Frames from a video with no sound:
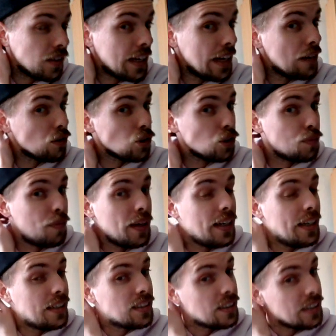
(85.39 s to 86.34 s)
Chaos
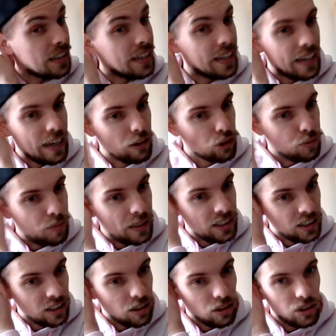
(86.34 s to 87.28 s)
Space, and then Chaos
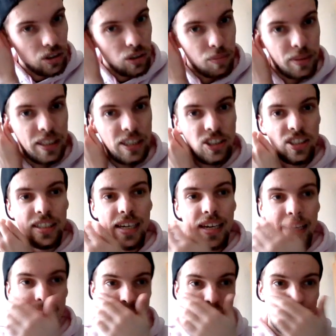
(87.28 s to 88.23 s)
Space can also potentially
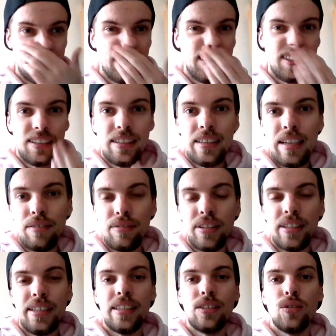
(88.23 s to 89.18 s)
add
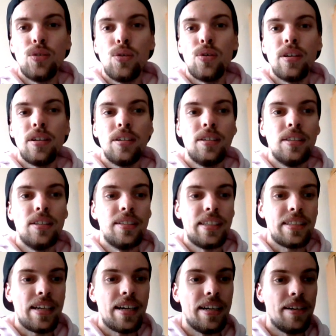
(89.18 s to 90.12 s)
Legionnaire or
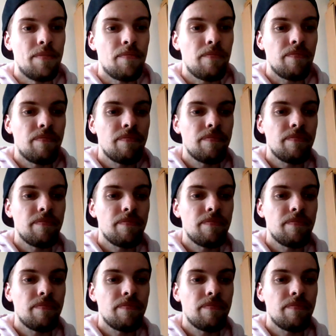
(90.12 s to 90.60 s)
this guy.